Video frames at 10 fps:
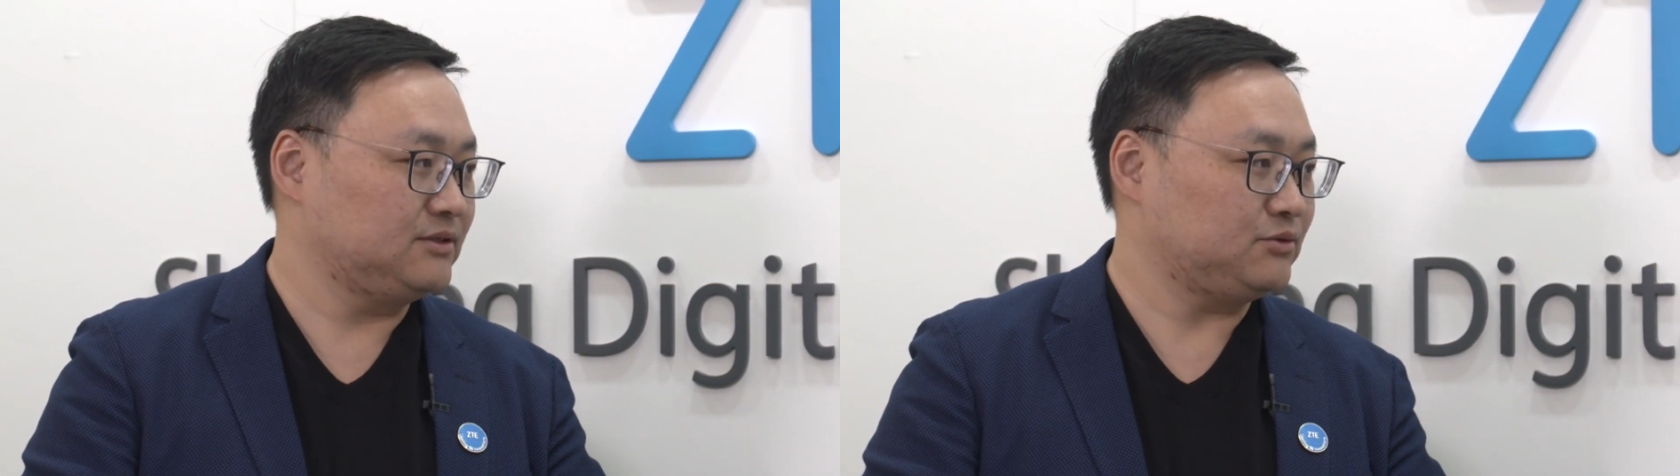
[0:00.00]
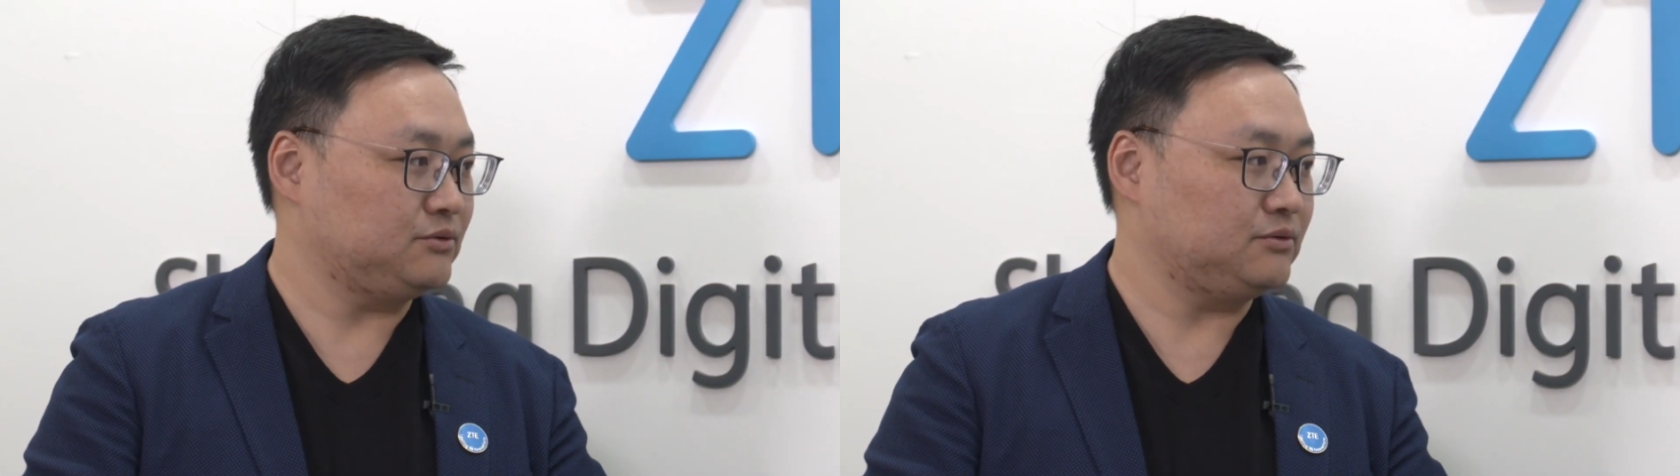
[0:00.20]

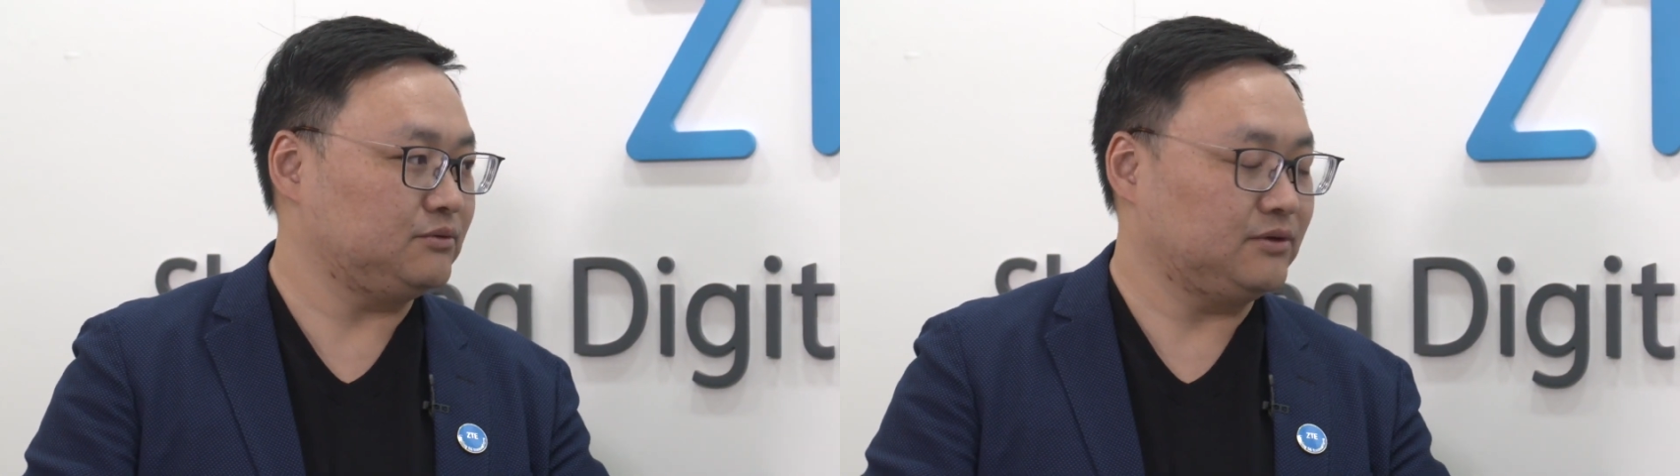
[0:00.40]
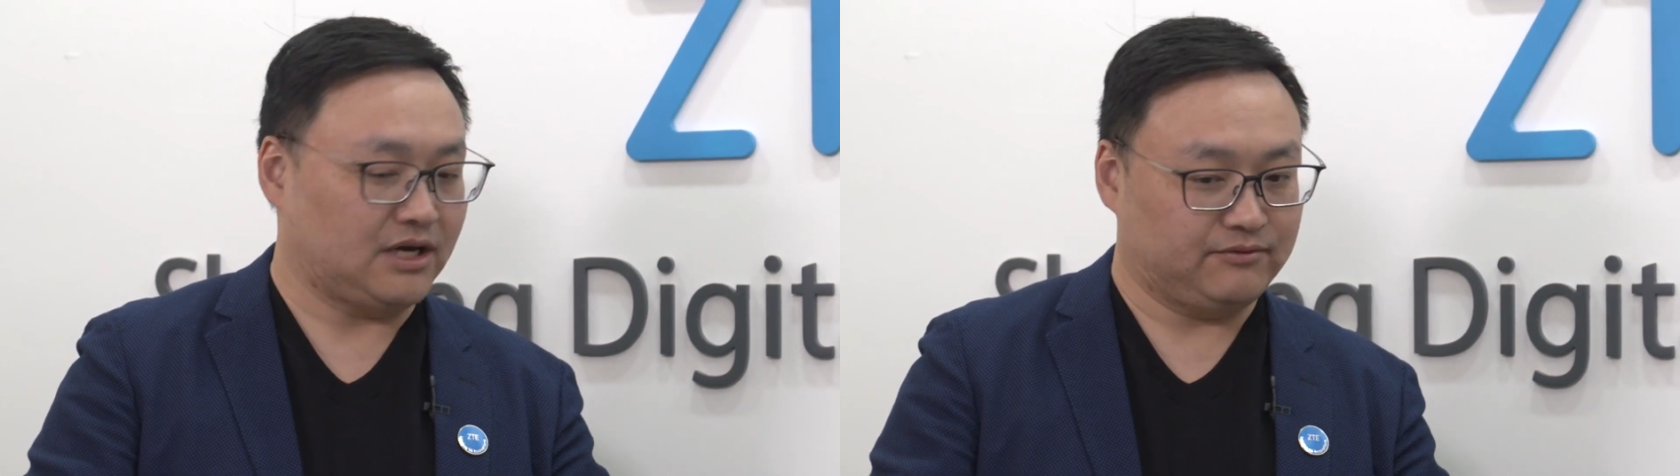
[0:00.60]

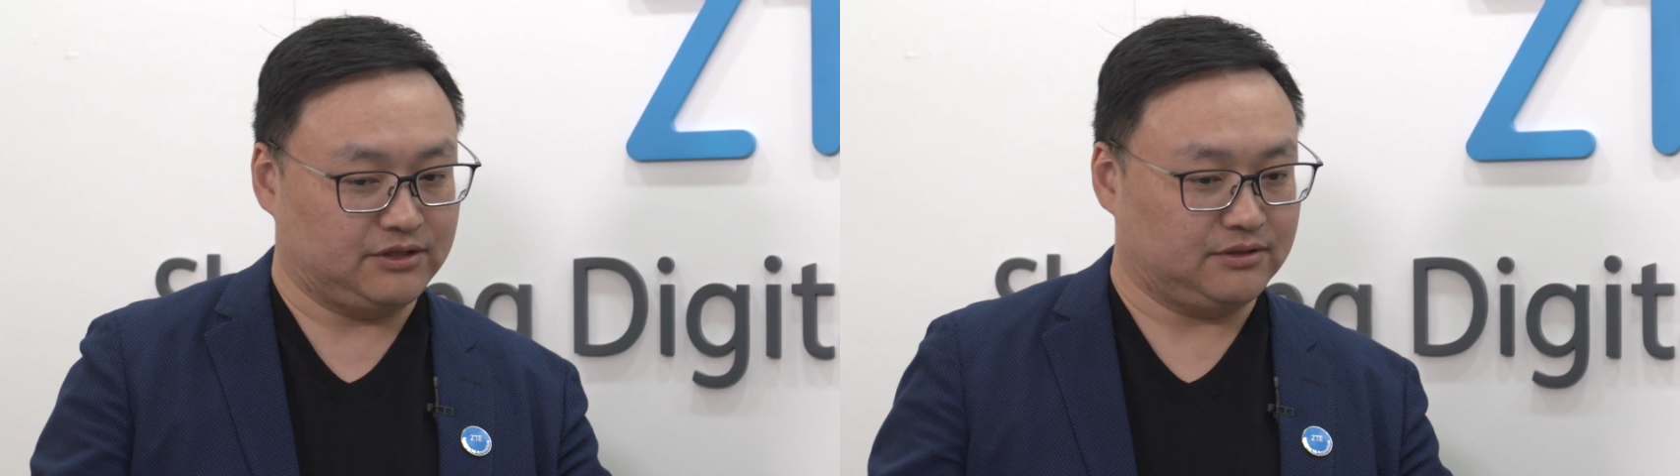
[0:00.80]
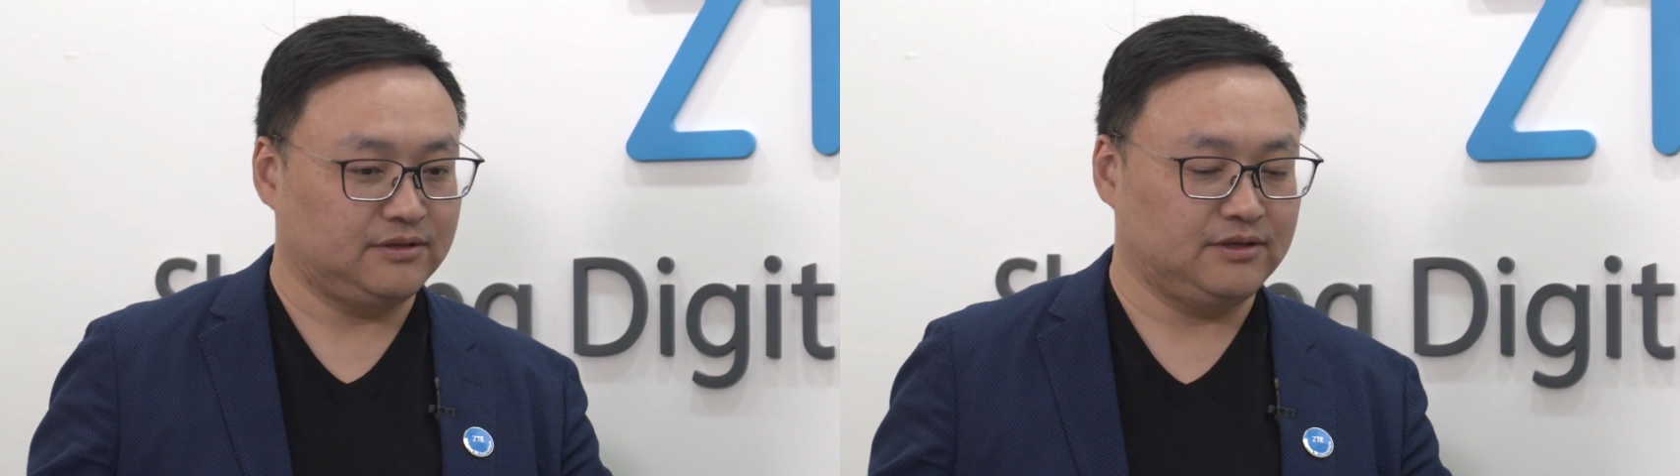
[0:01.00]
to have
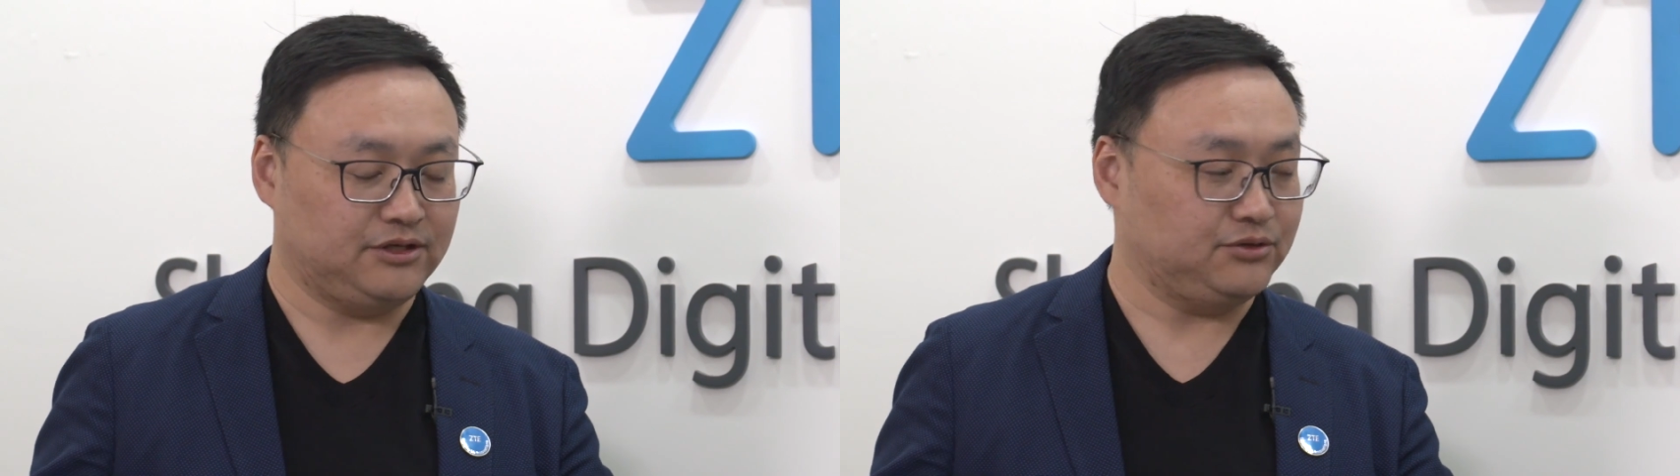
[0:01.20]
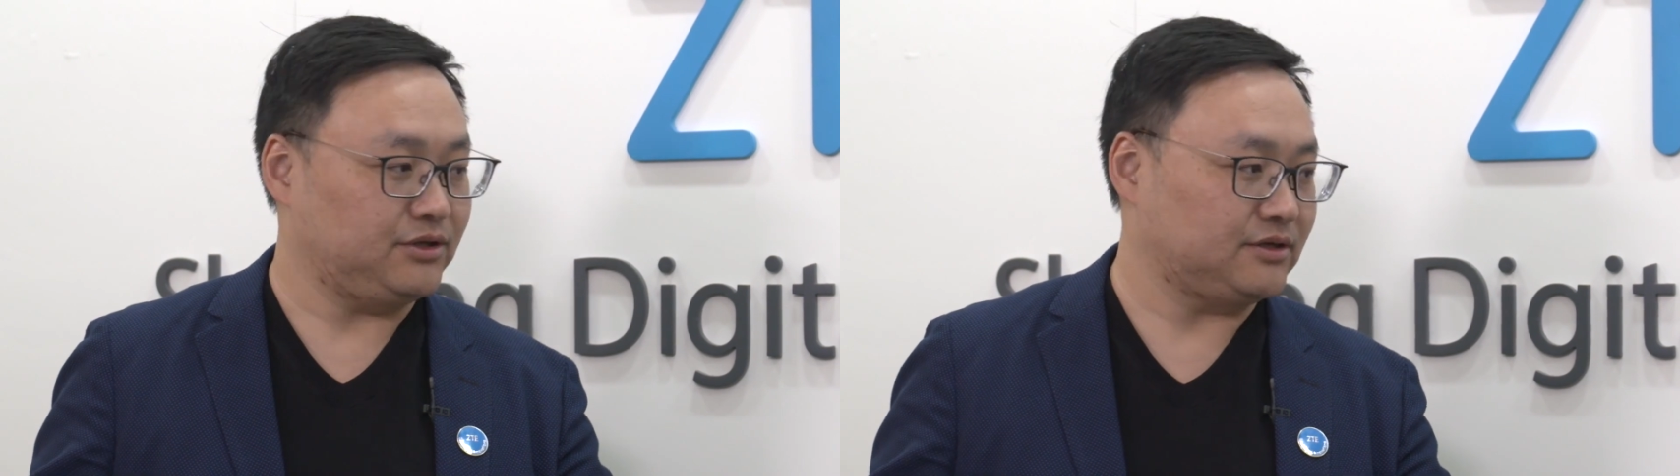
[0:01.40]
the
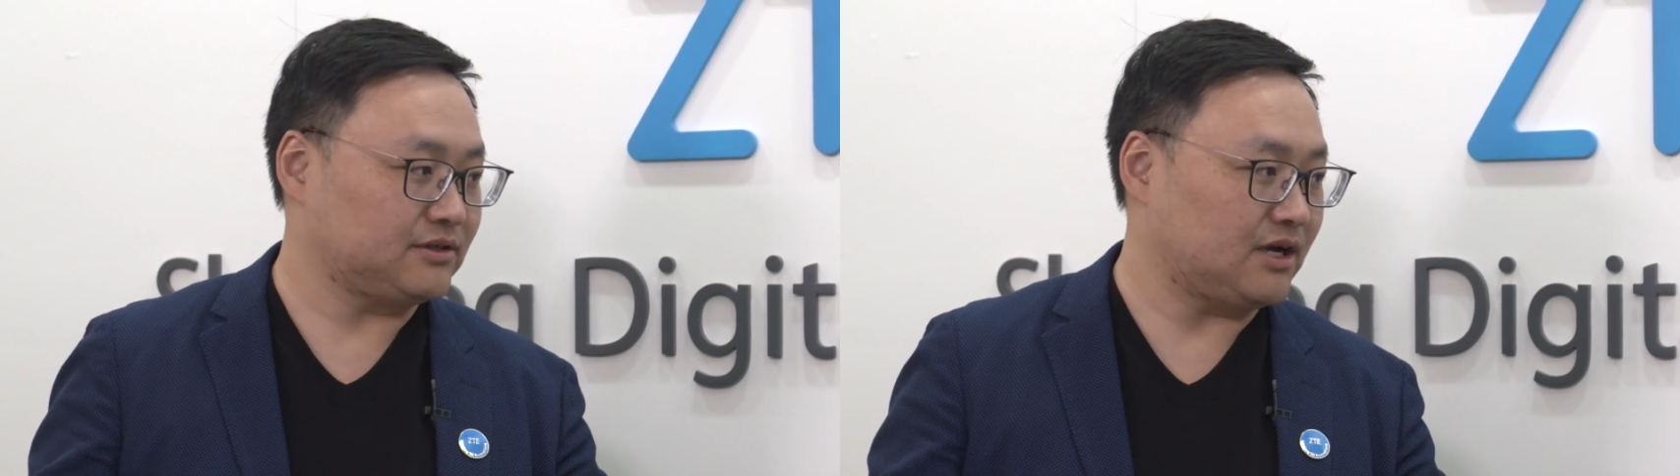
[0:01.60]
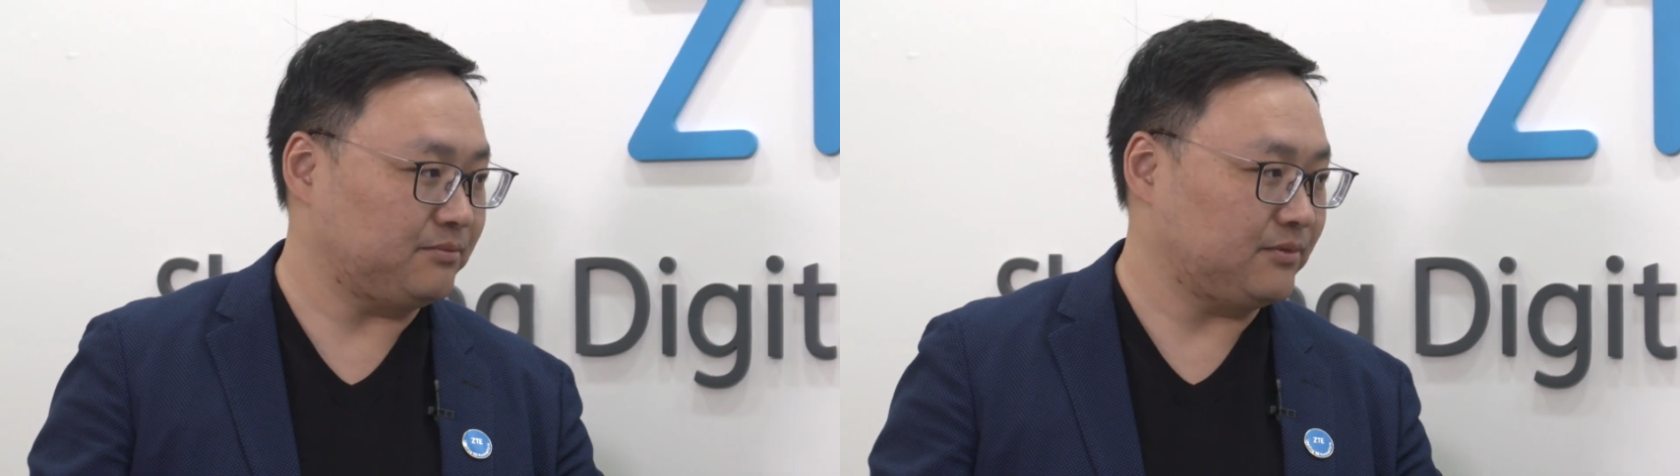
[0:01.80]
engineers
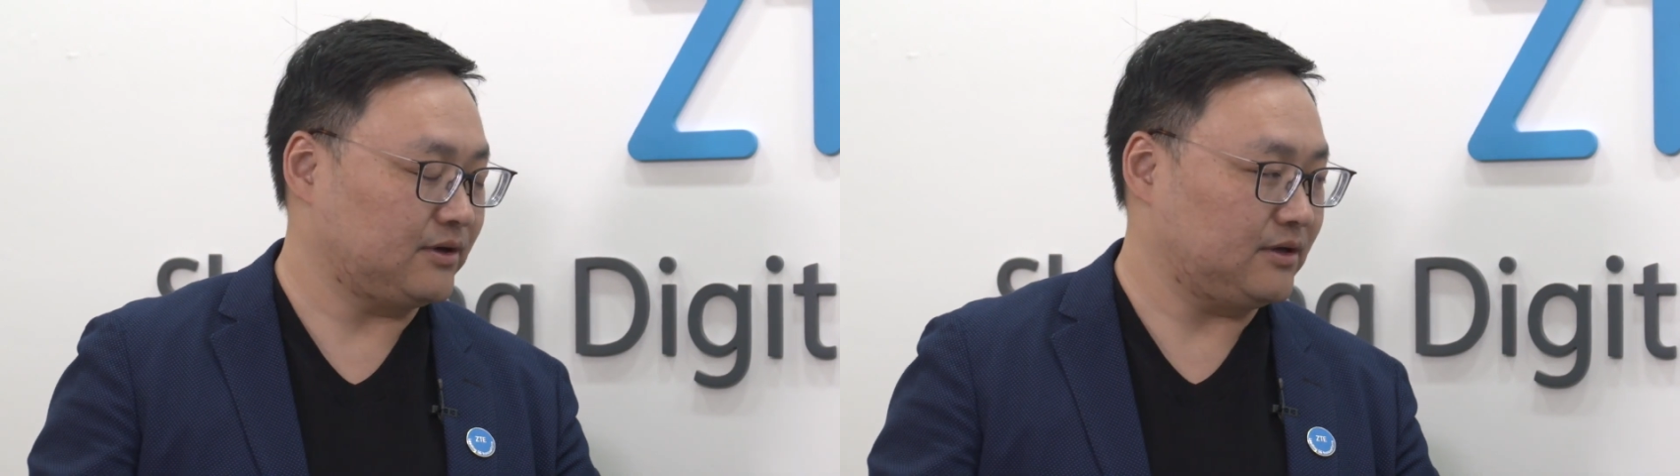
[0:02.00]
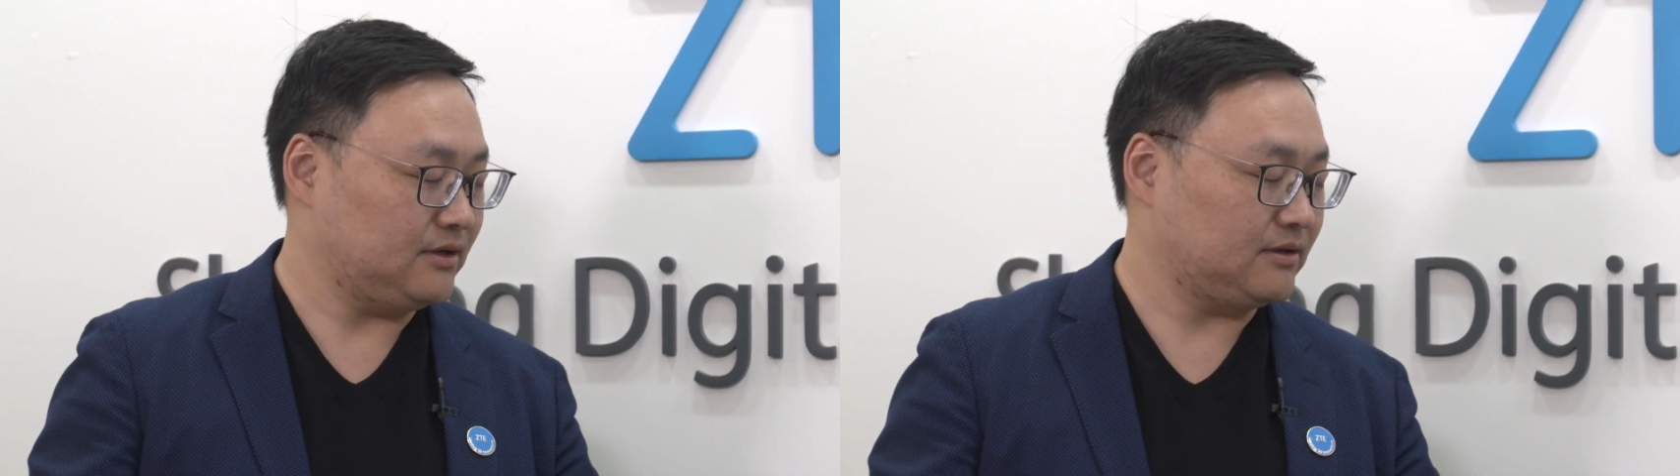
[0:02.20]
come
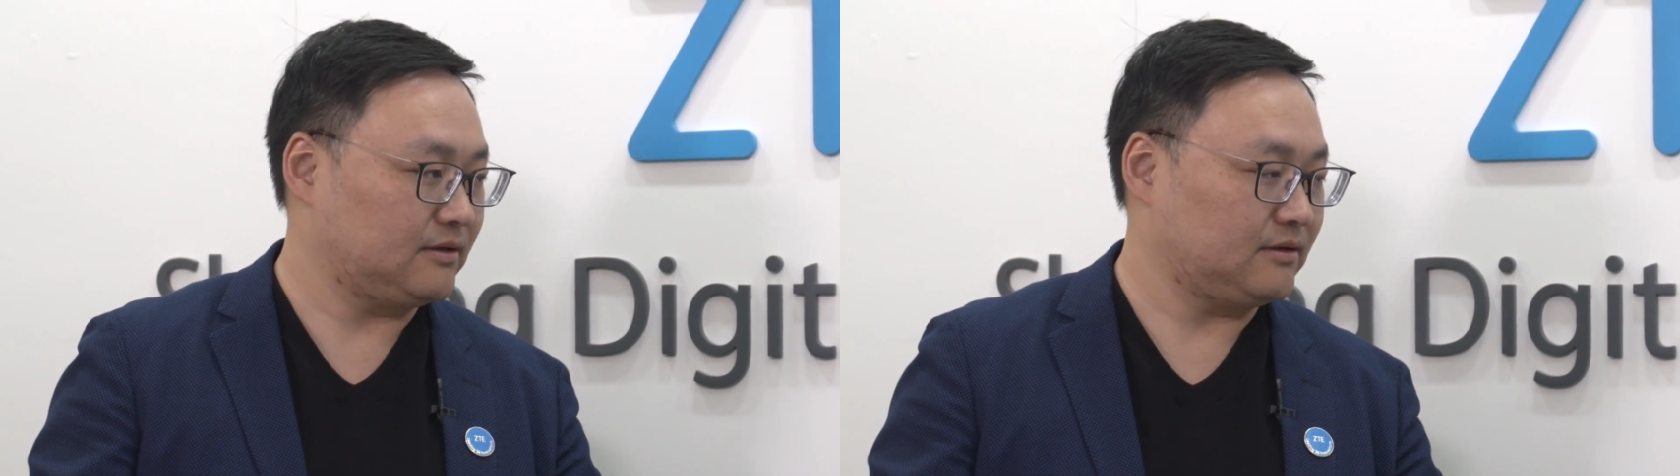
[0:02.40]
uh,